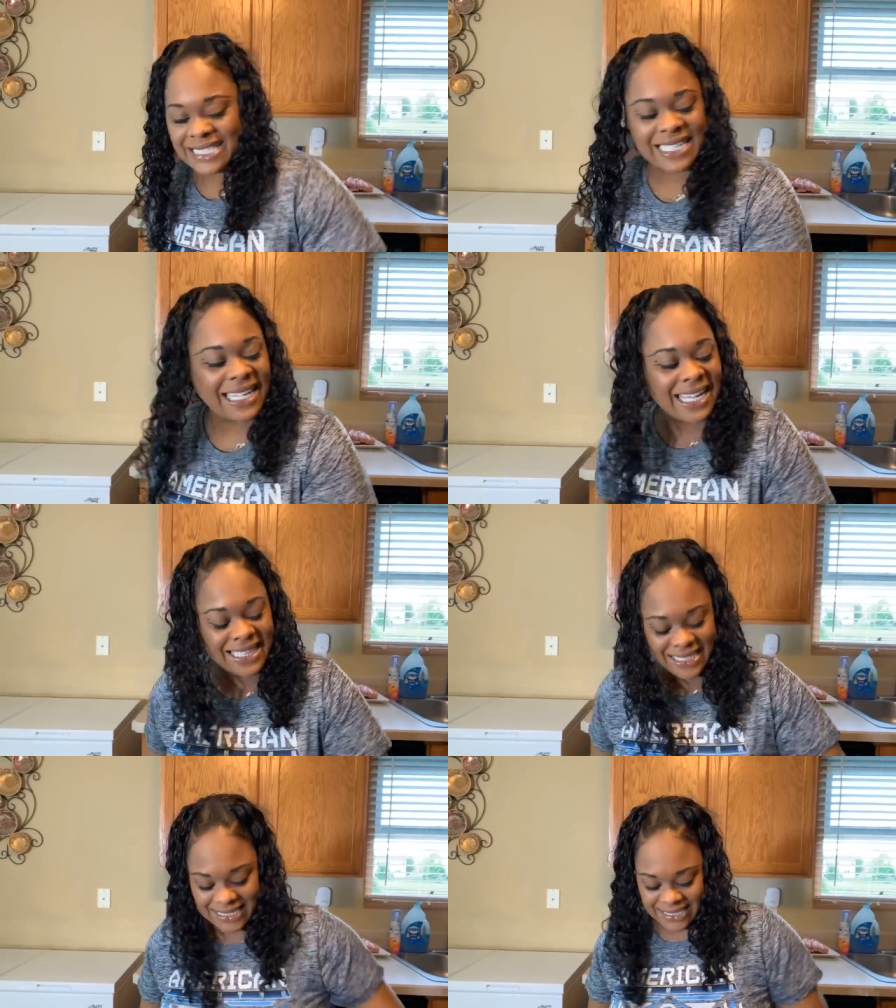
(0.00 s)

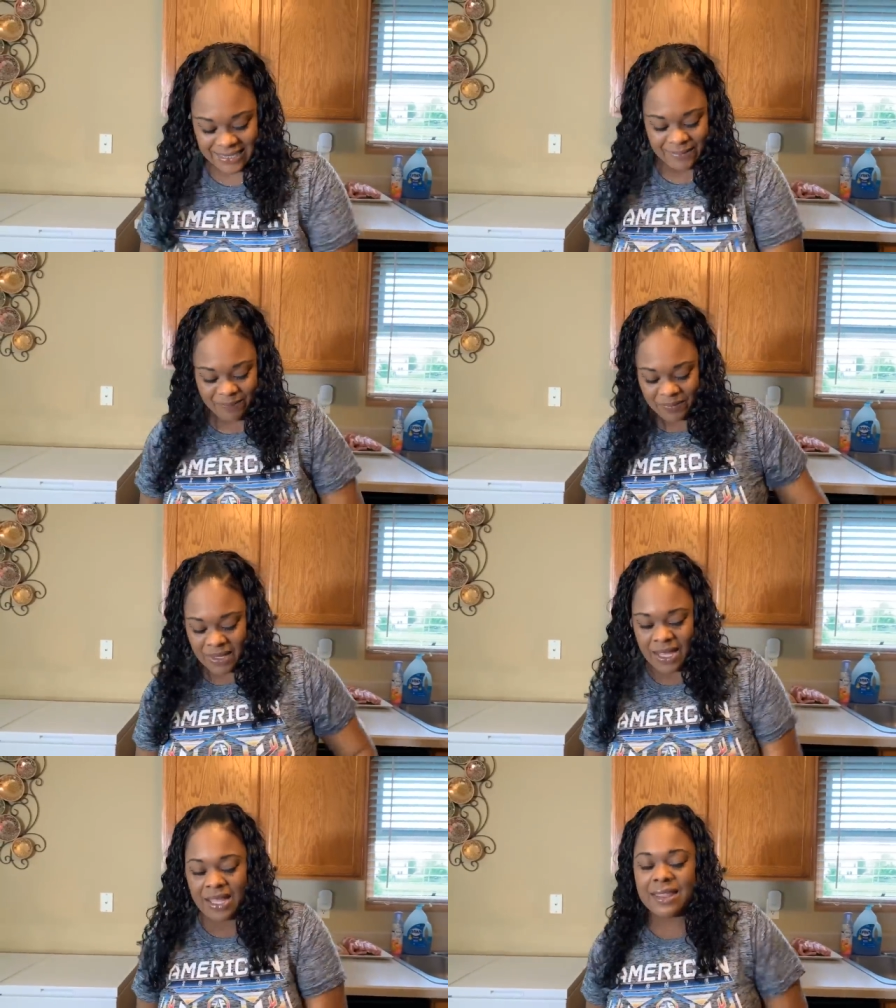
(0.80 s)
together.
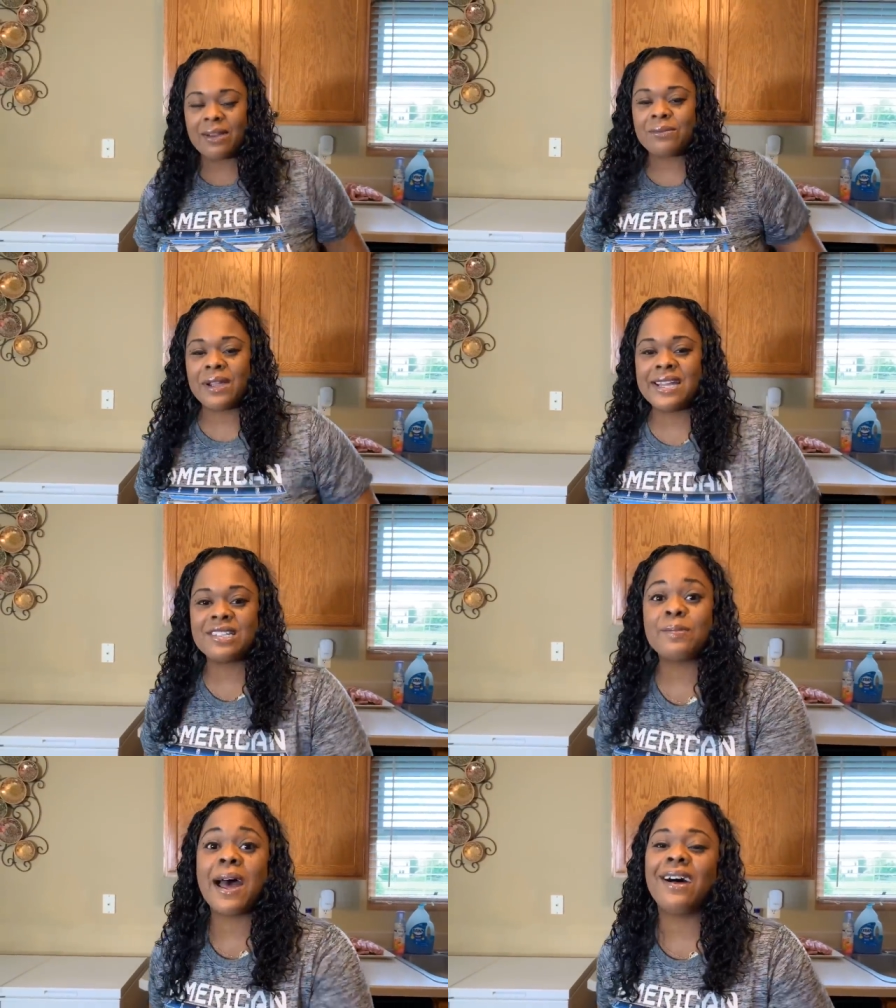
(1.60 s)
That
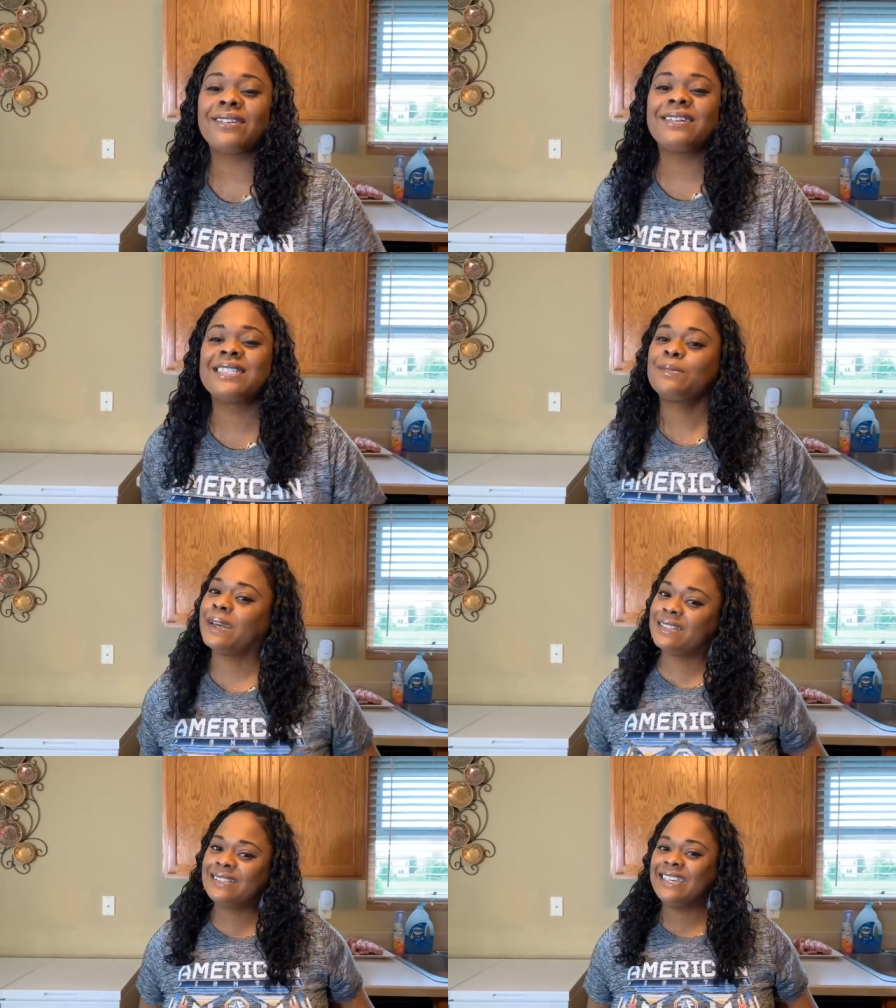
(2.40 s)
ranch powder is
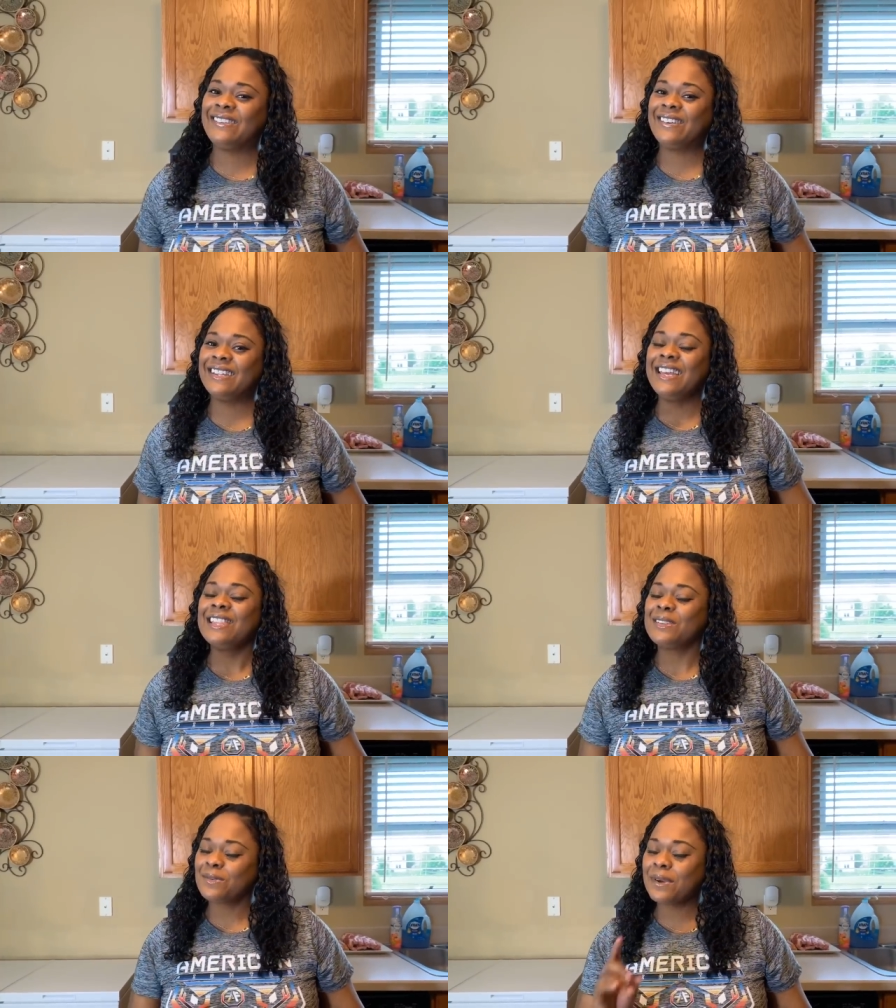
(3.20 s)
my secret.
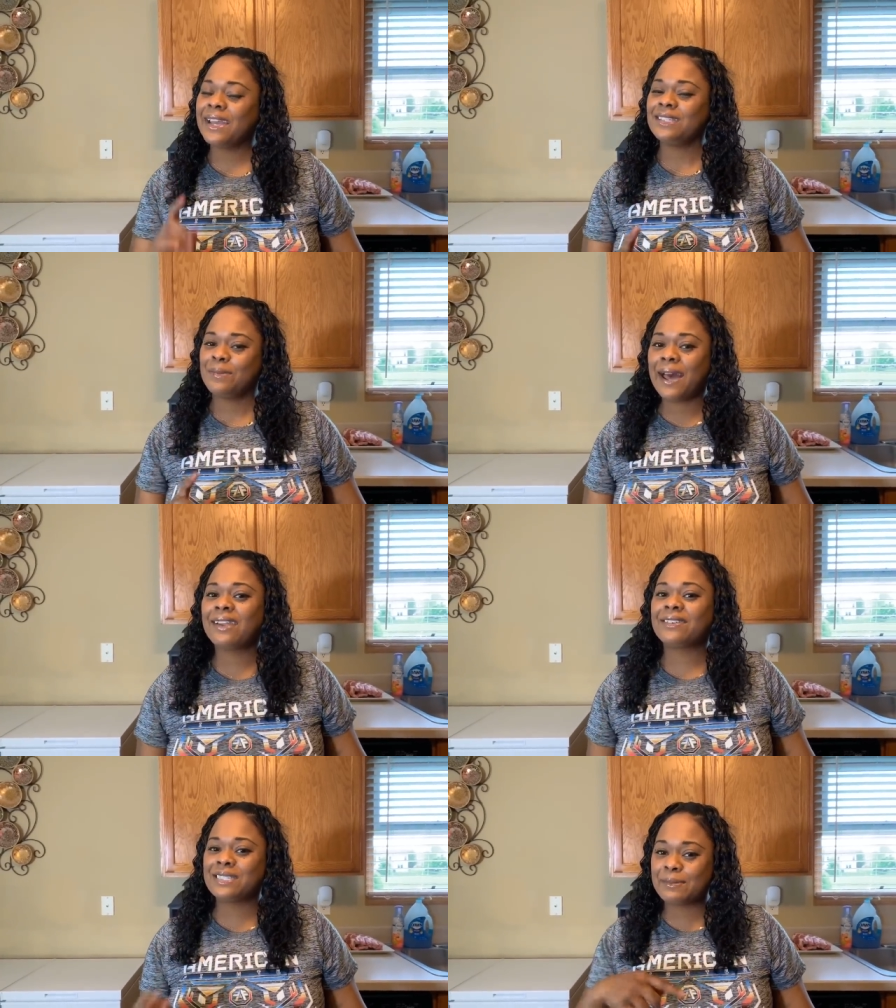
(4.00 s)
The ranch
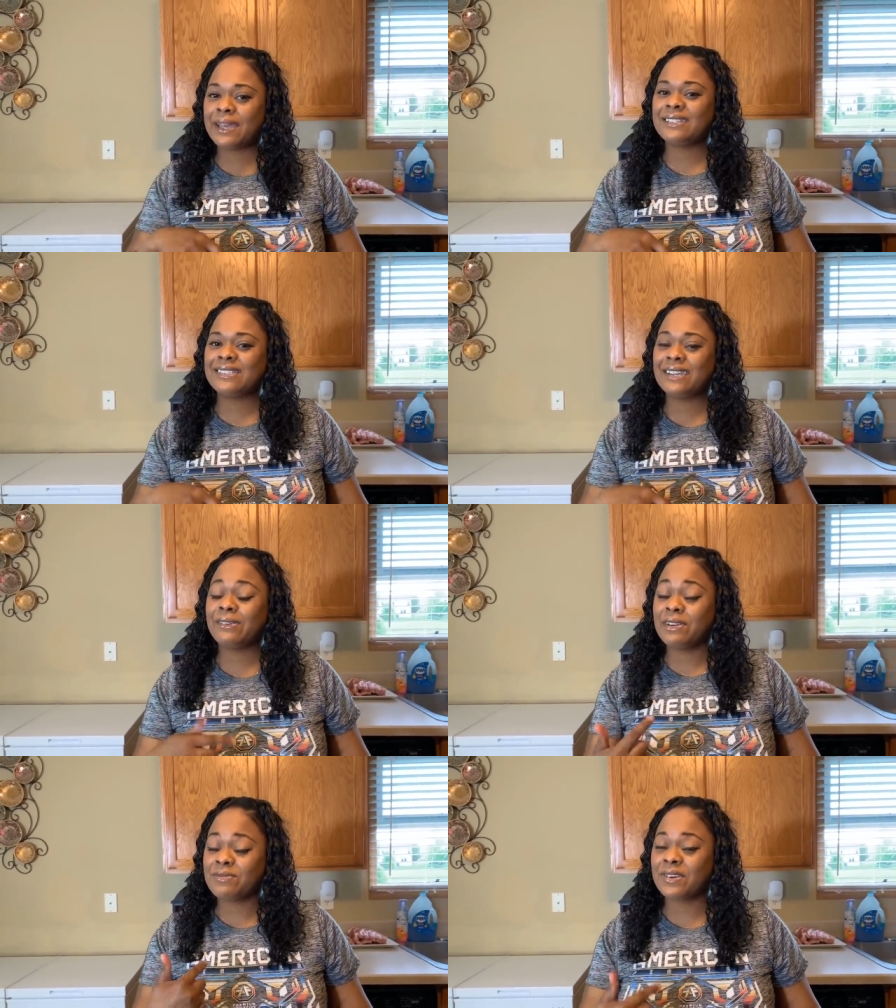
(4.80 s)
powder is my
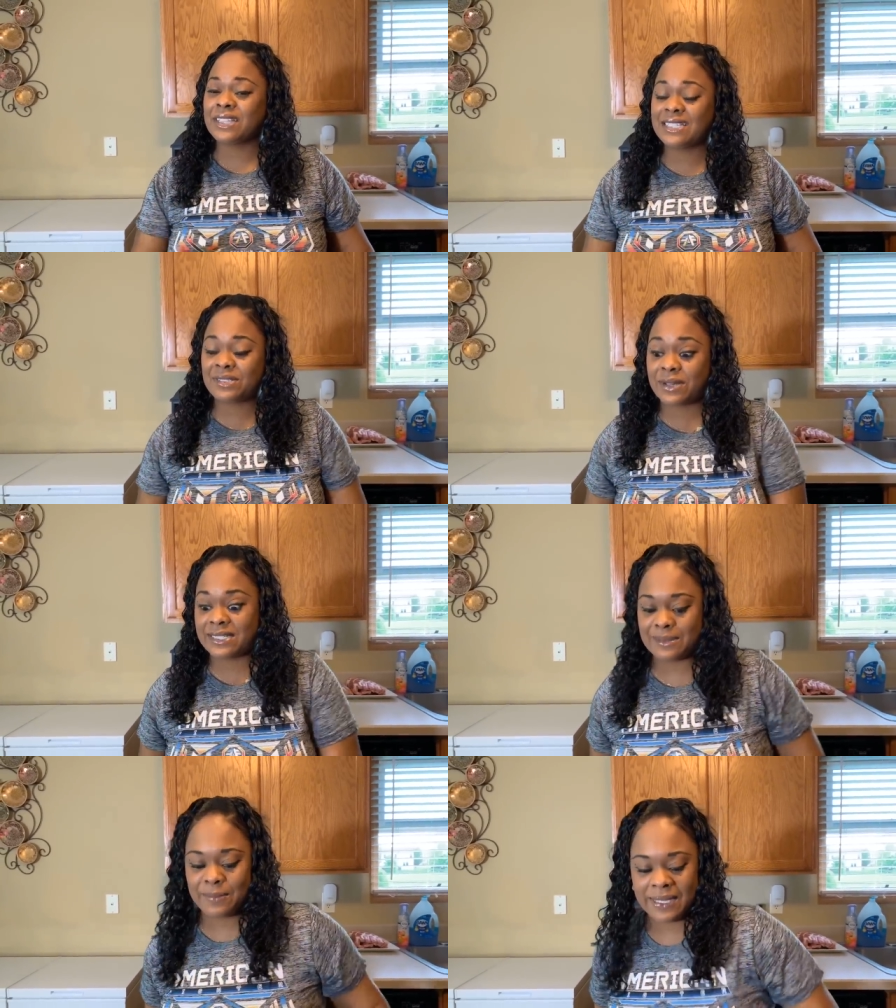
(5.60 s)
secret for this
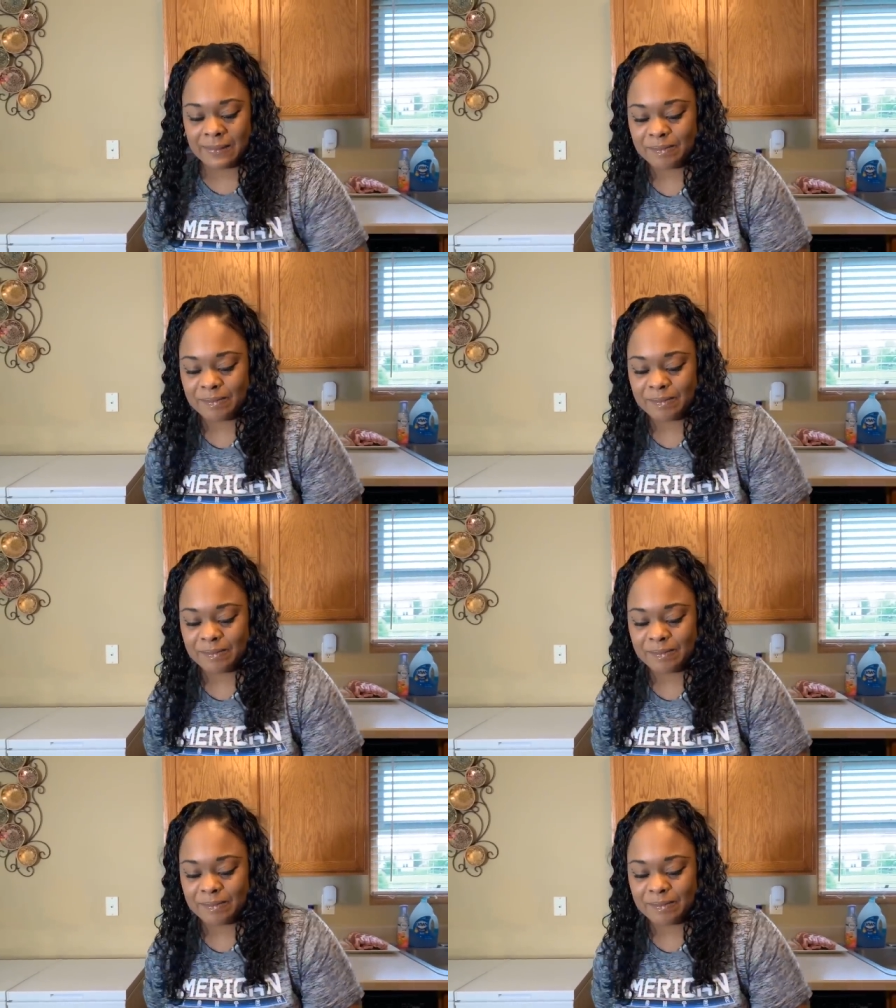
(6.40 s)
recipe.